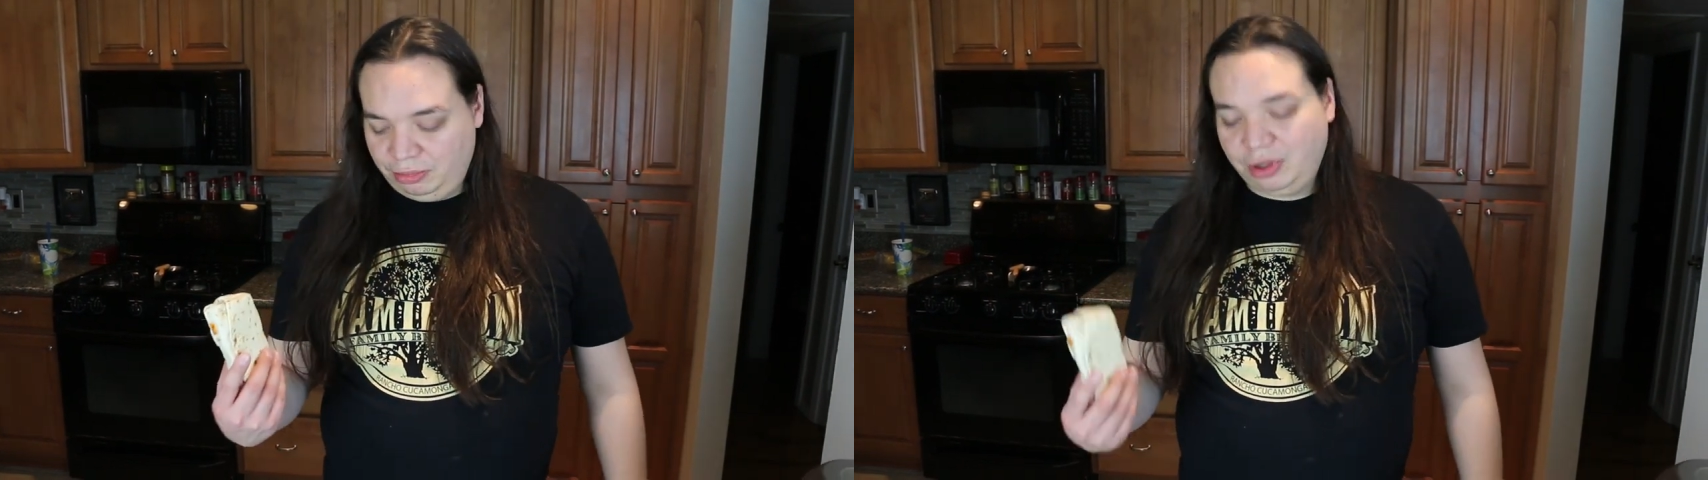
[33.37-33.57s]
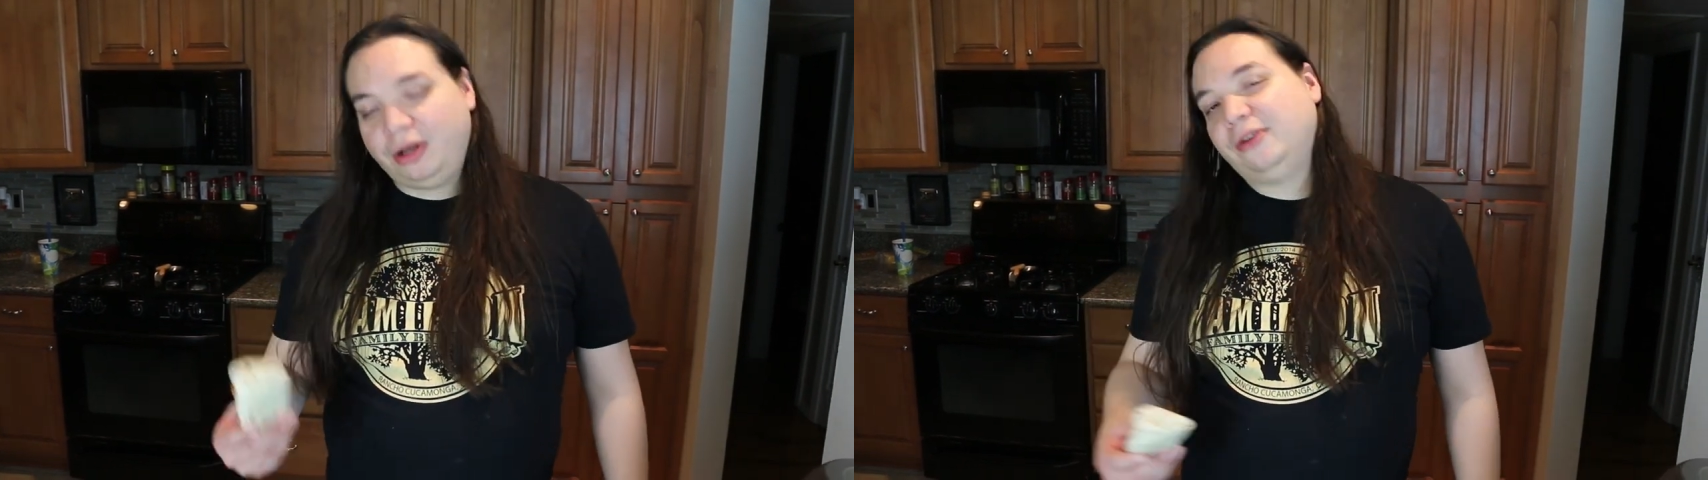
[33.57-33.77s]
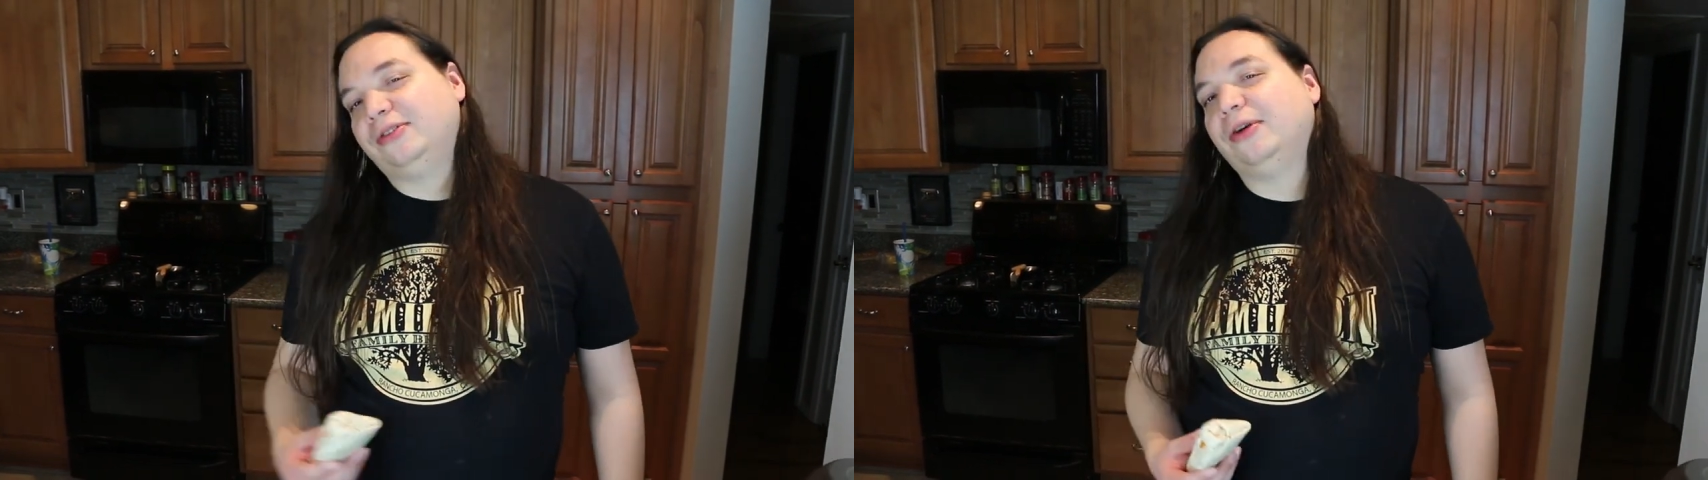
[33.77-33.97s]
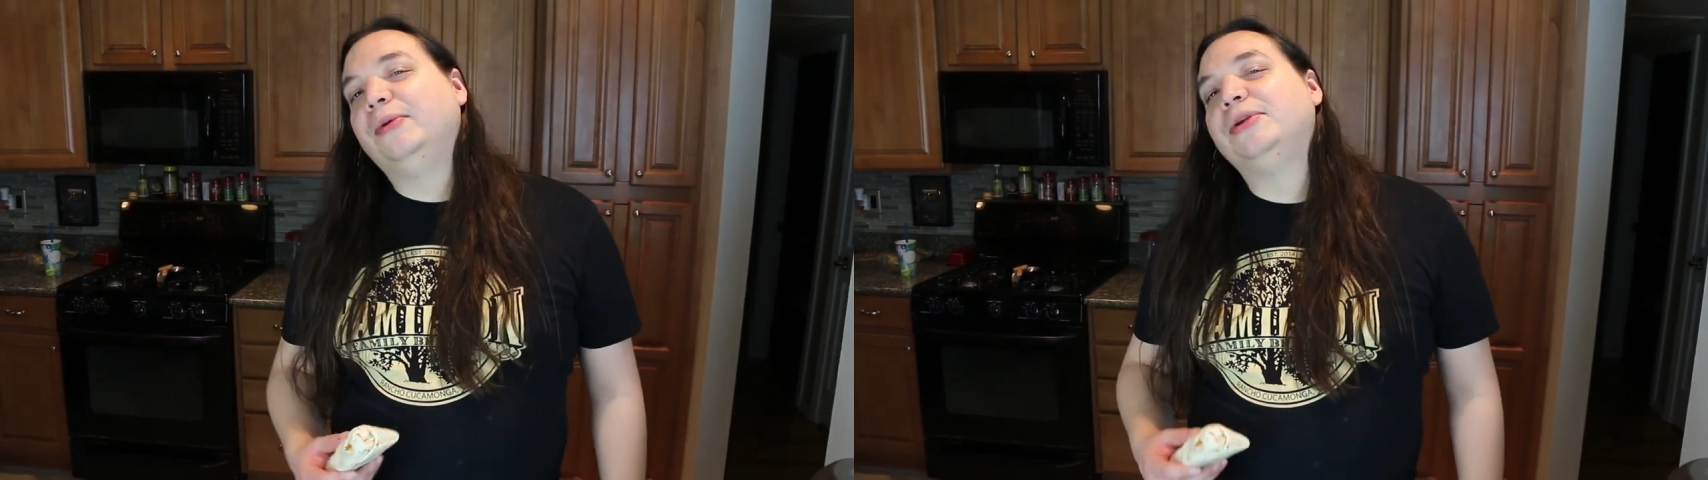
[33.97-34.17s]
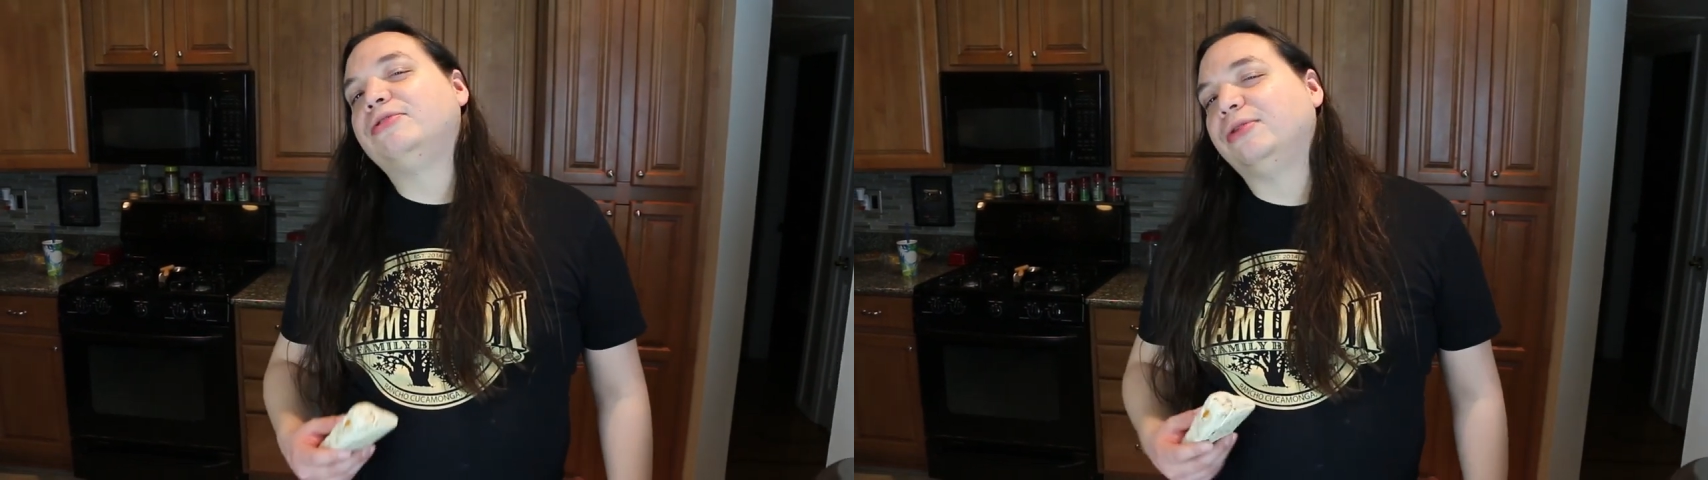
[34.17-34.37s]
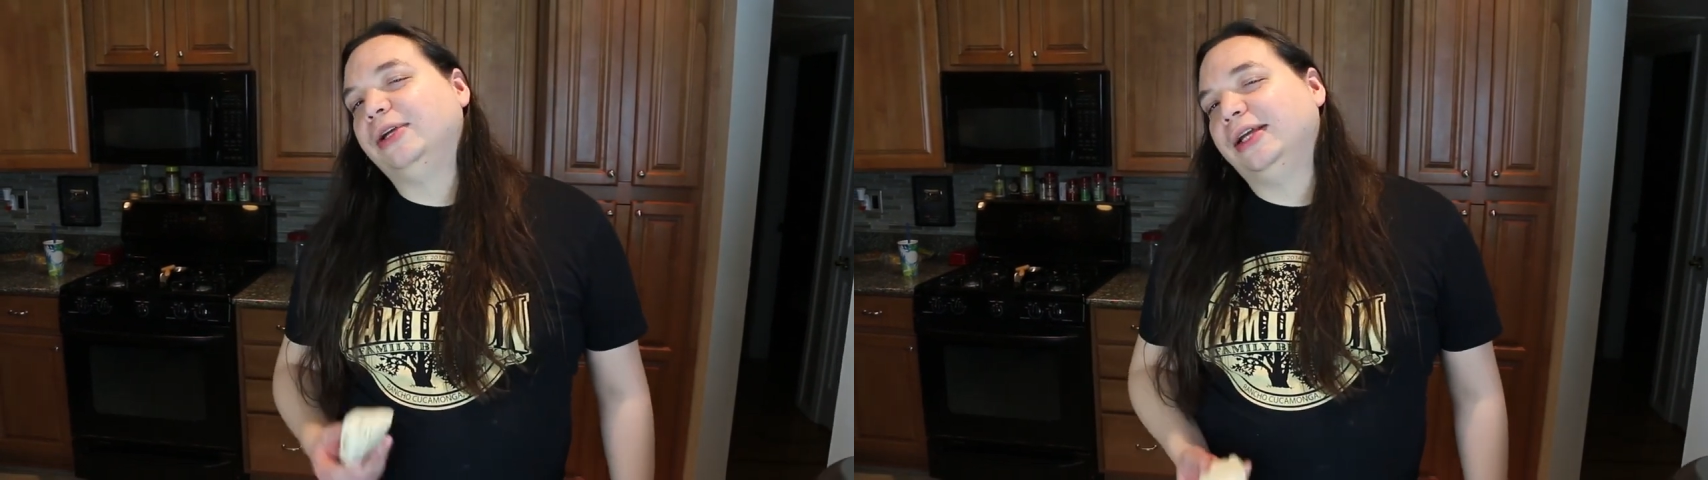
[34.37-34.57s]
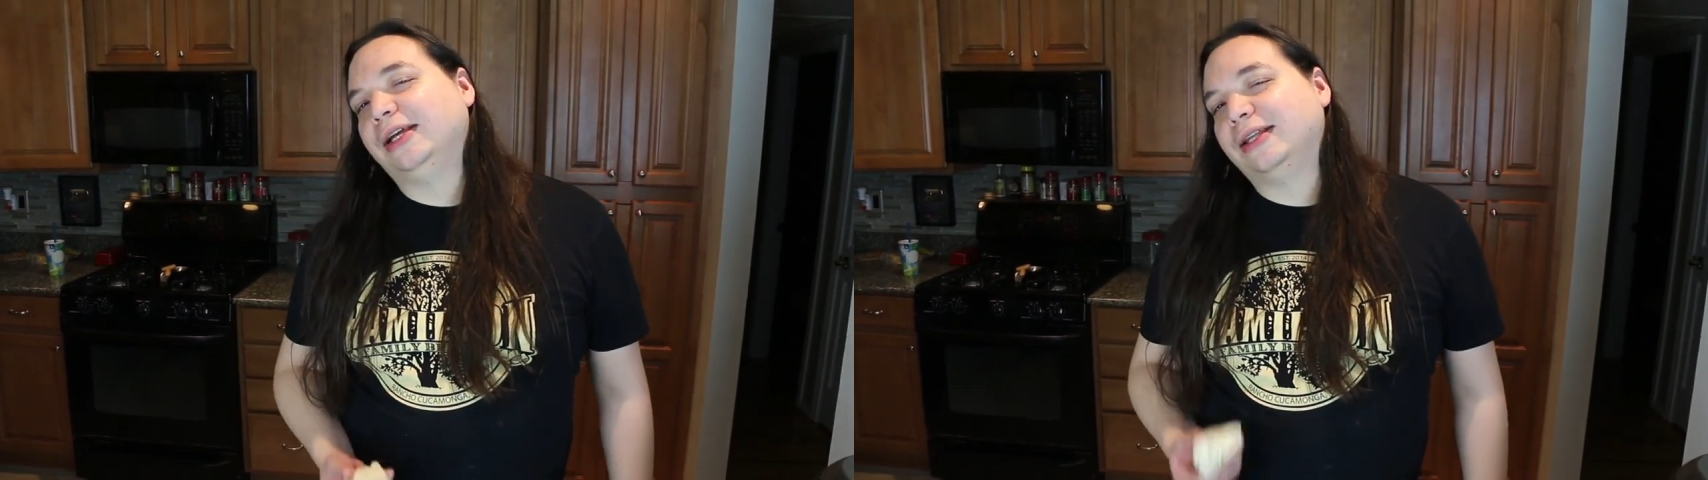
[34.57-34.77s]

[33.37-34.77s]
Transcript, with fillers: but also intriguing